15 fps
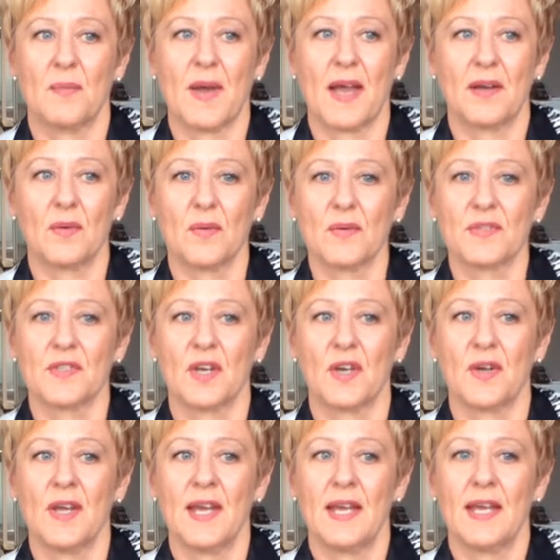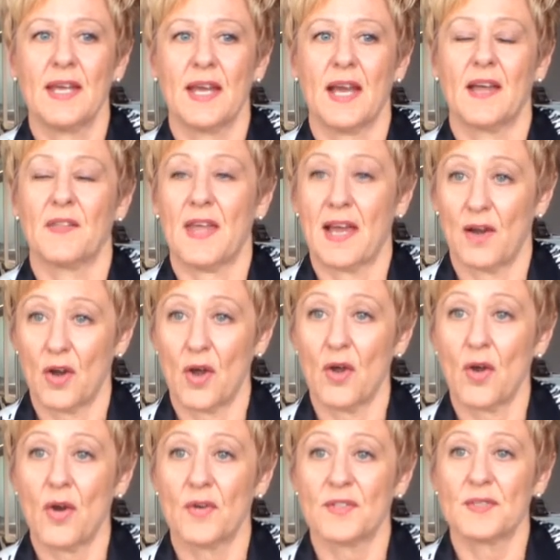but also our
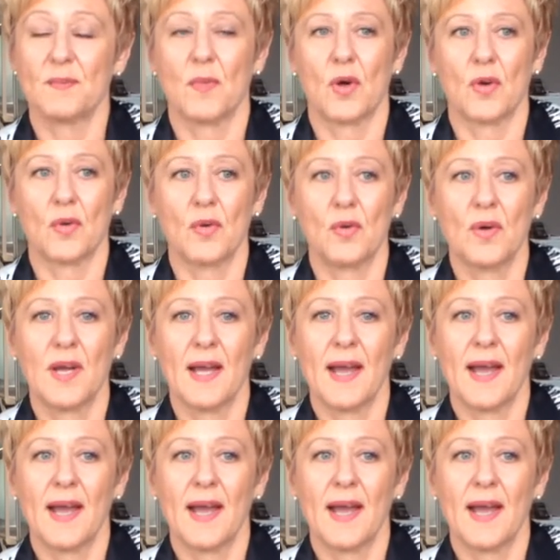low-cost model,